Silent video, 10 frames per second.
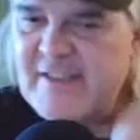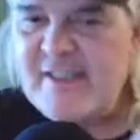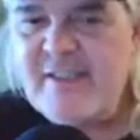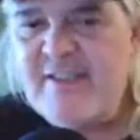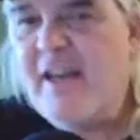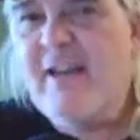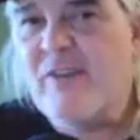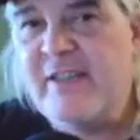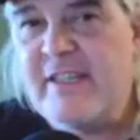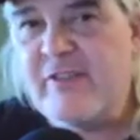an
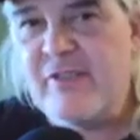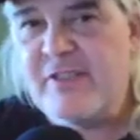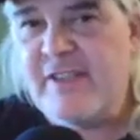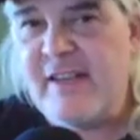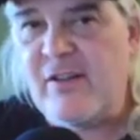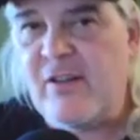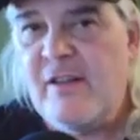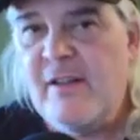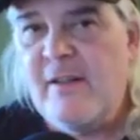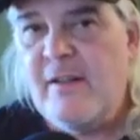entirely different sale
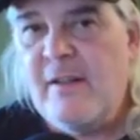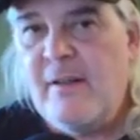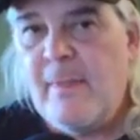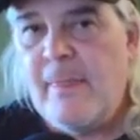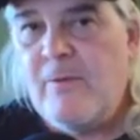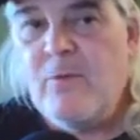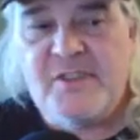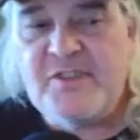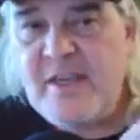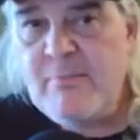with
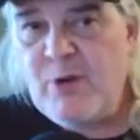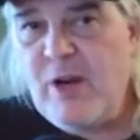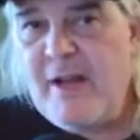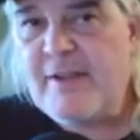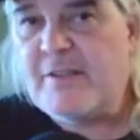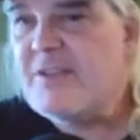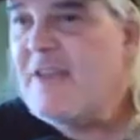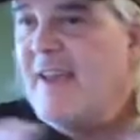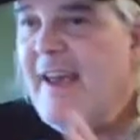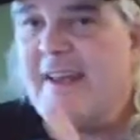the same products
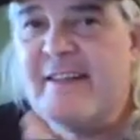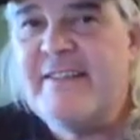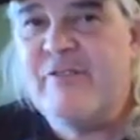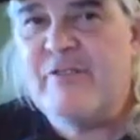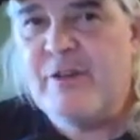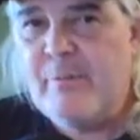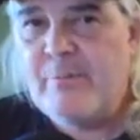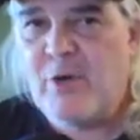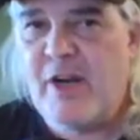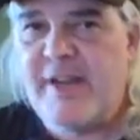at a different
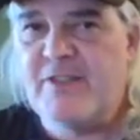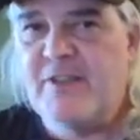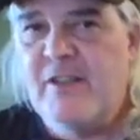price.